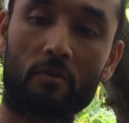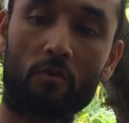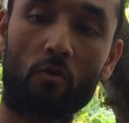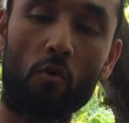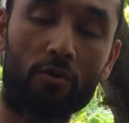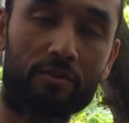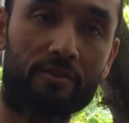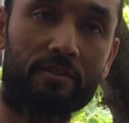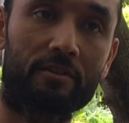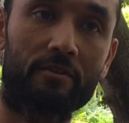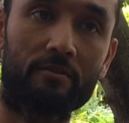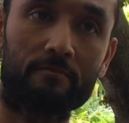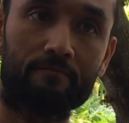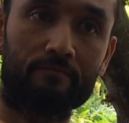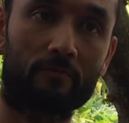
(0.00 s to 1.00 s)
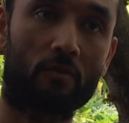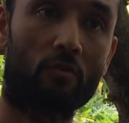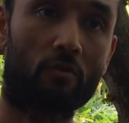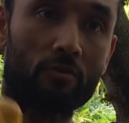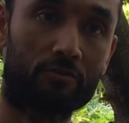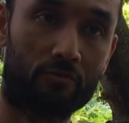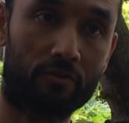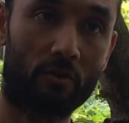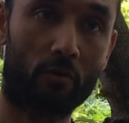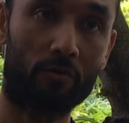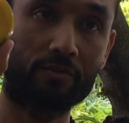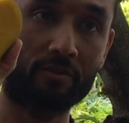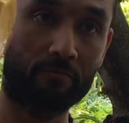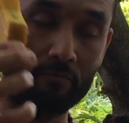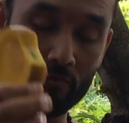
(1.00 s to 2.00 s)
coast close to the
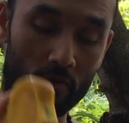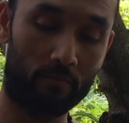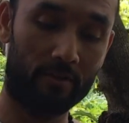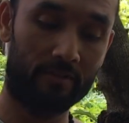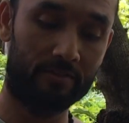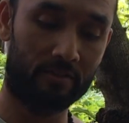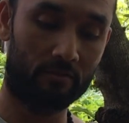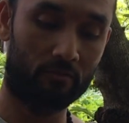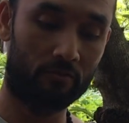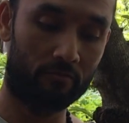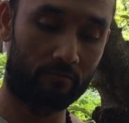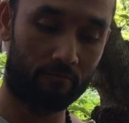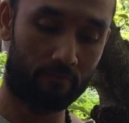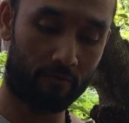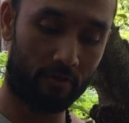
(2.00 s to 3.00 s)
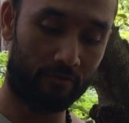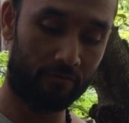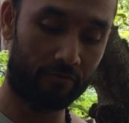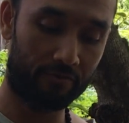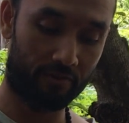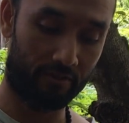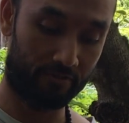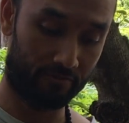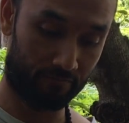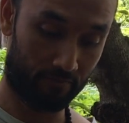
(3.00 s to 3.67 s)
ocean probably it's a good producer as